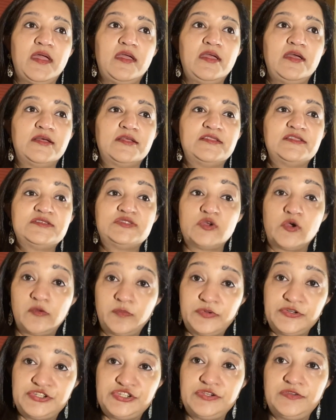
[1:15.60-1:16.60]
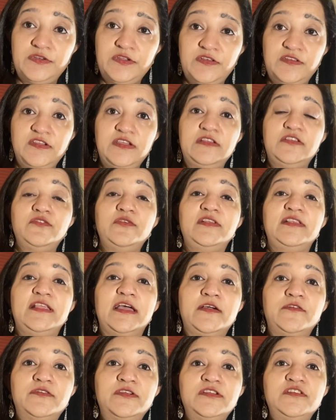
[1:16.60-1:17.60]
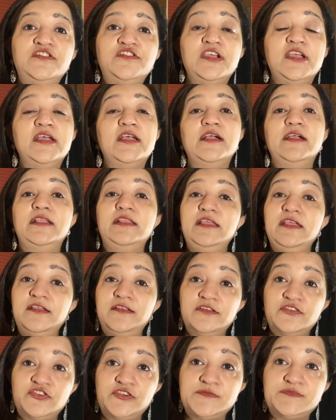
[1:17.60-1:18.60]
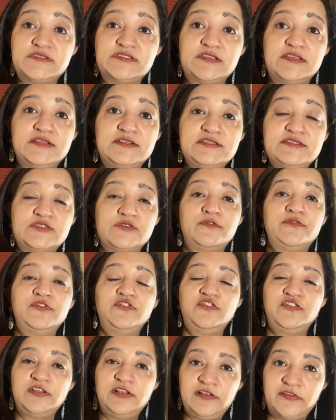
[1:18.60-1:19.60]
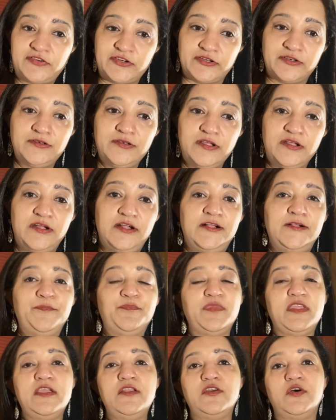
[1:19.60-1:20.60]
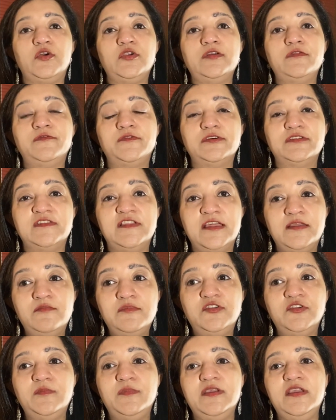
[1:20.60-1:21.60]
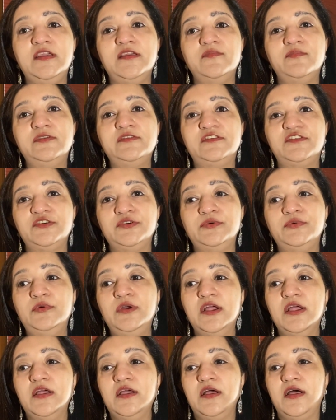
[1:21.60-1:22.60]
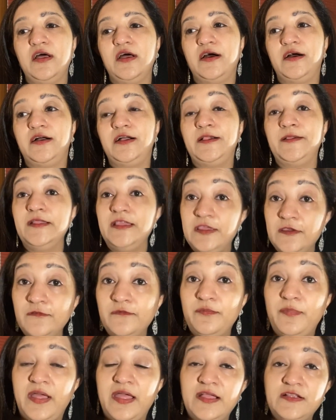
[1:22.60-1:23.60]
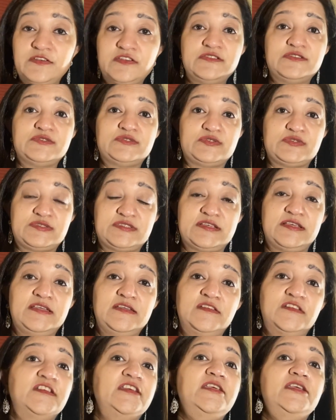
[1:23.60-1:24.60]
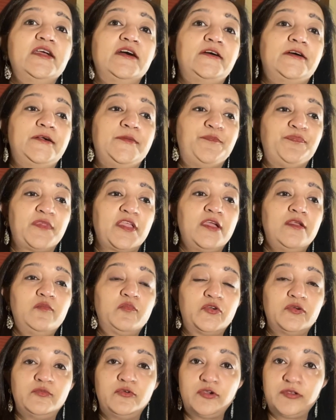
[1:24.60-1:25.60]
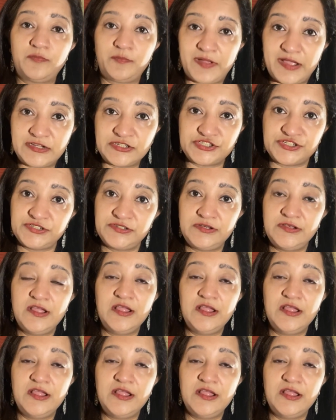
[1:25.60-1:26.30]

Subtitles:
this opportunity to leverage leadership skills of children in order for them to be able to give back to the society and promote passion